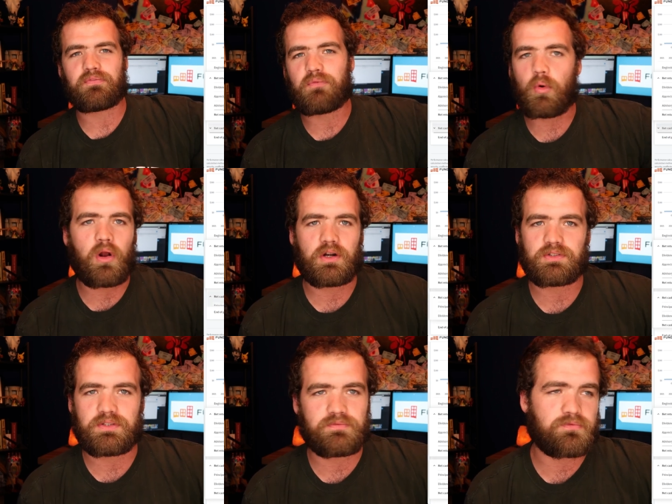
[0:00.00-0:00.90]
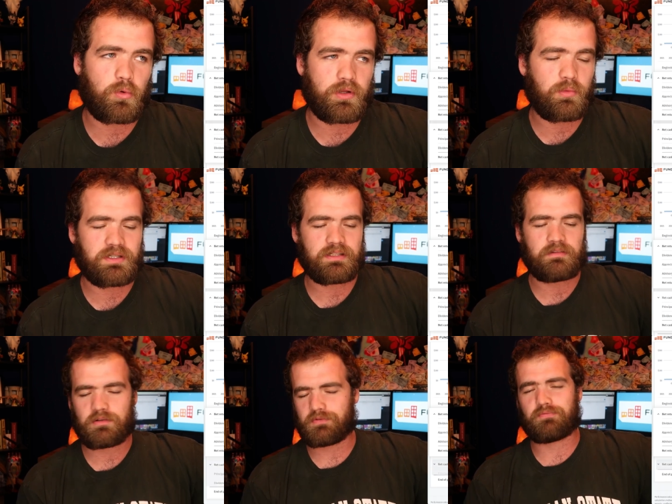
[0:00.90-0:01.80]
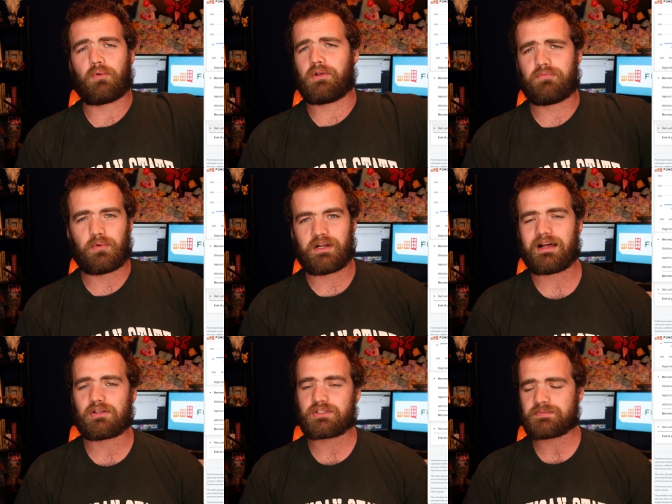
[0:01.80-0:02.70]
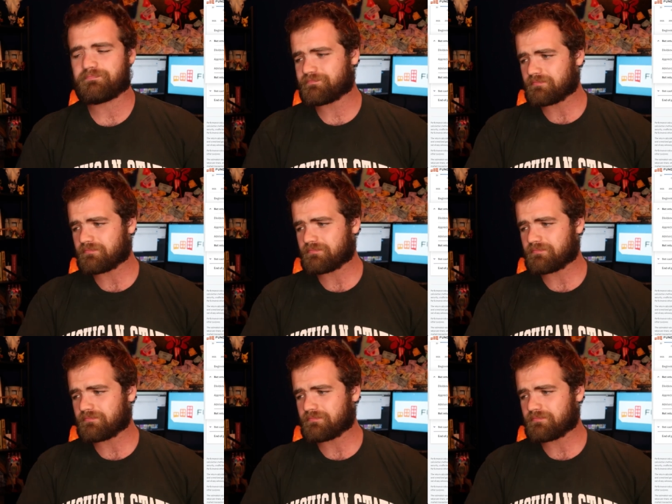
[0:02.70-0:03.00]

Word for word: $441 or $44